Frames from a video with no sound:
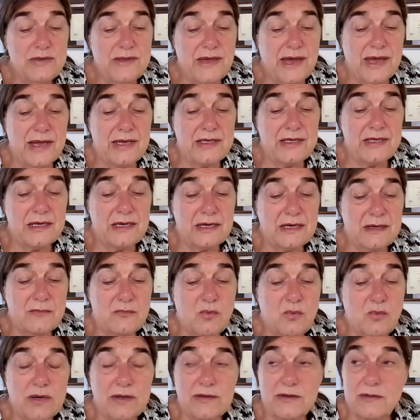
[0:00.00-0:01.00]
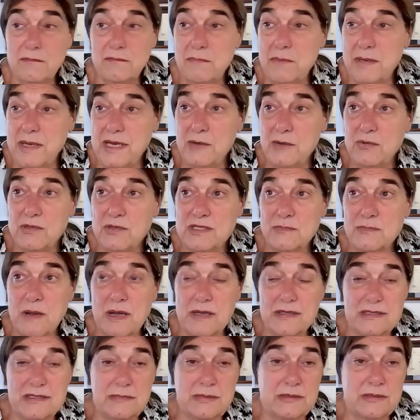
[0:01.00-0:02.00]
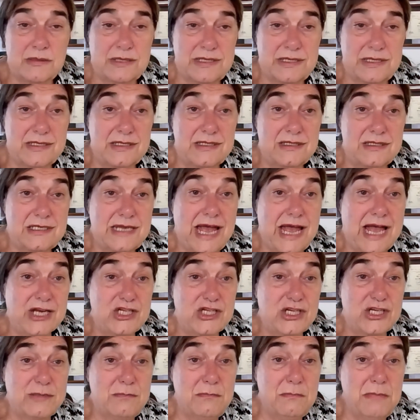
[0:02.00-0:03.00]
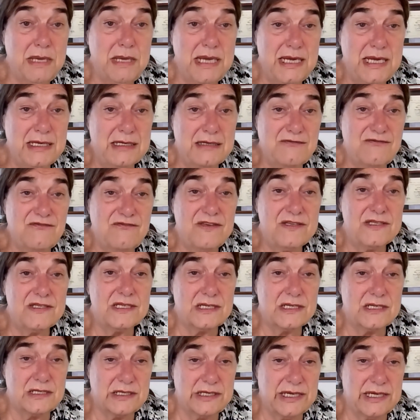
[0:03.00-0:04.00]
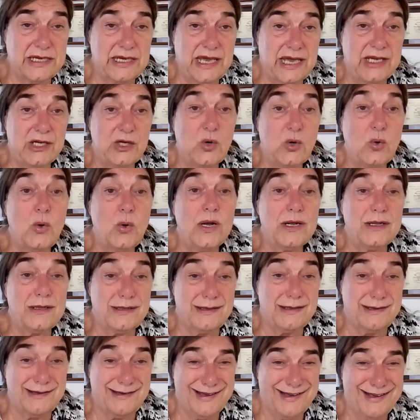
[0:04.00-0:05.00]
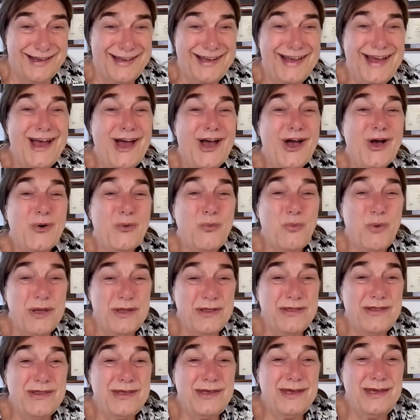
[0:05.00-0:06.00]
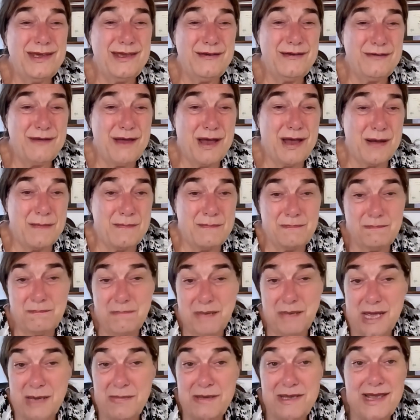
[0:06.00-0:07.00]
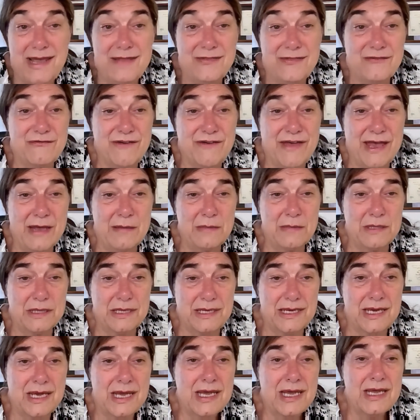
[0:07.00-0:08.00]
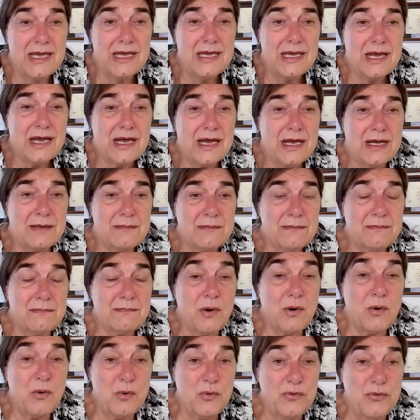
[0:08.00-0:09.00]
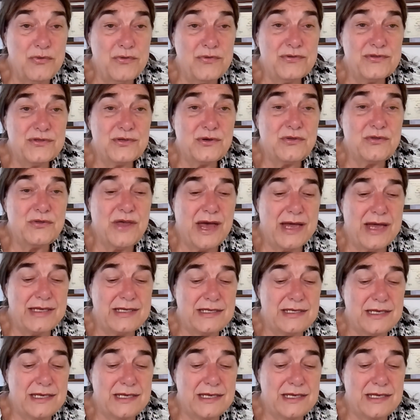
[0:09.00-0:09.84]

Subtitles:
that, one of the big responsibilities is to actually meet physically and quickly with the baby and the family, both so that